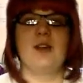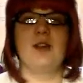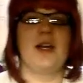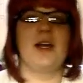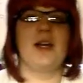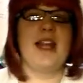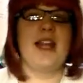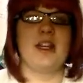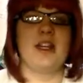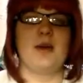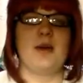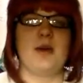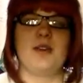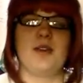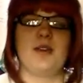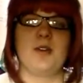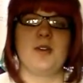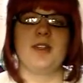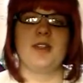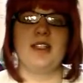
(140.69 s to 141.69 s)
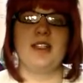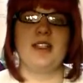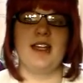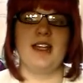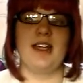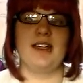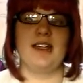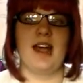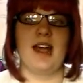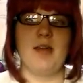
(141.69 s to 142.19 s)
I can't go out during the
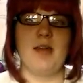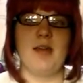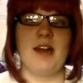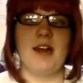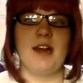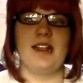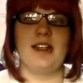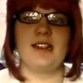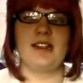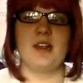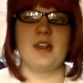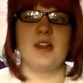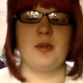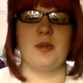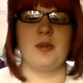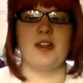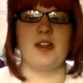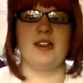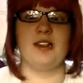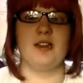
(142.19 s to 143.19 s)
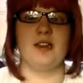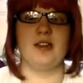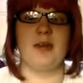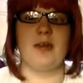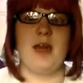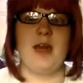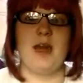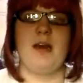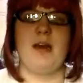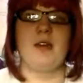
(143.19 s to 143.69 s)
daytime. I need someone to
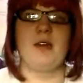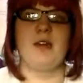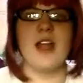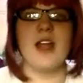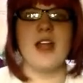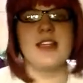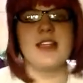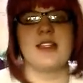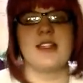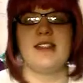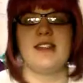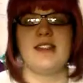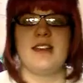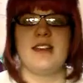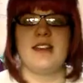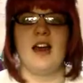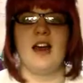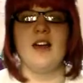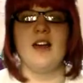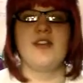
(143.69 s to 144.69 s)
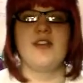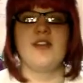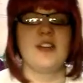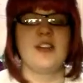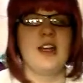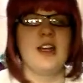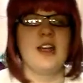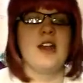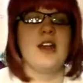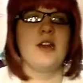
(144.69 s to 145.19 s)
pay my rent and stuff
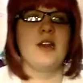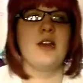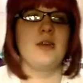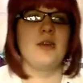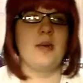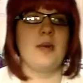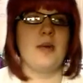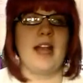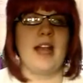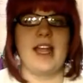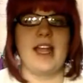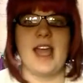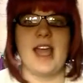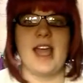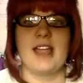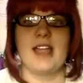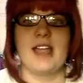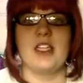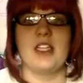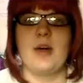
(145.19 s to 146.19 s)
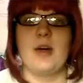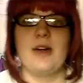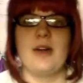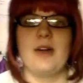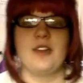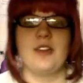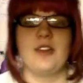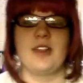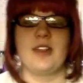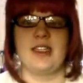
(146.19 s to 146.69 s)
when I can't go out
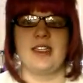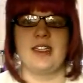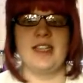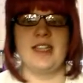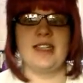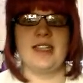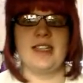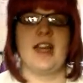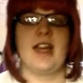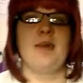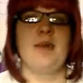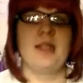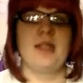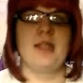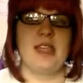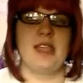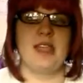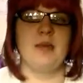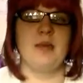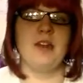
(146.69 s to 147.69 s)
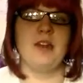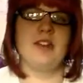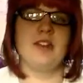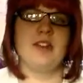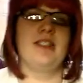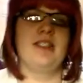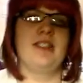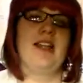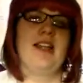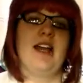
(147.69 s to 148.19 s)
during the daytime because I'll burn
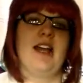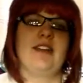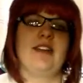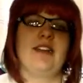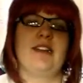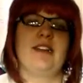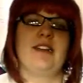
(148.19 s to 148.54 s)
to death,